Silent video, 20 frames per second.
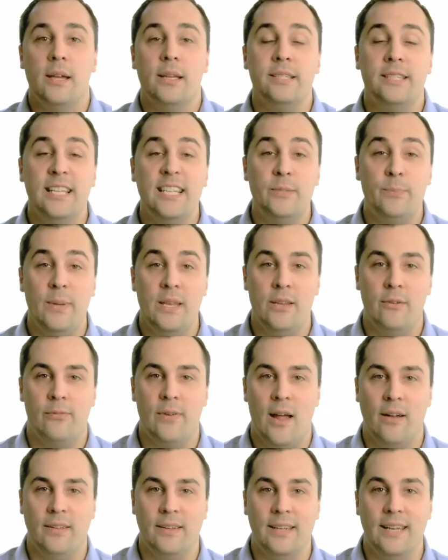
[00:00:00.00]
Since being
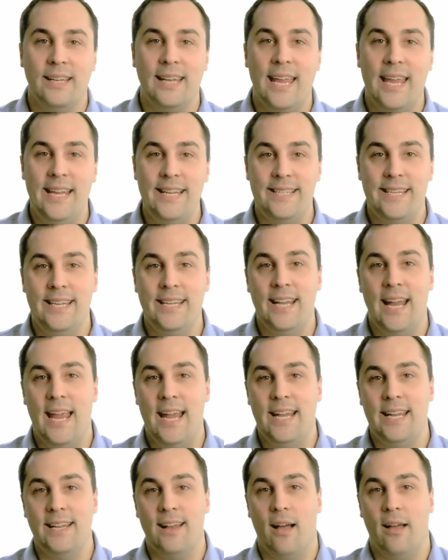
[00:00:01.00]
founded in
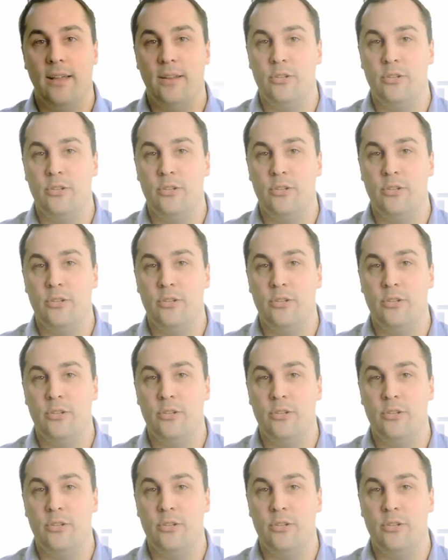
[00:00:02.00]
1889,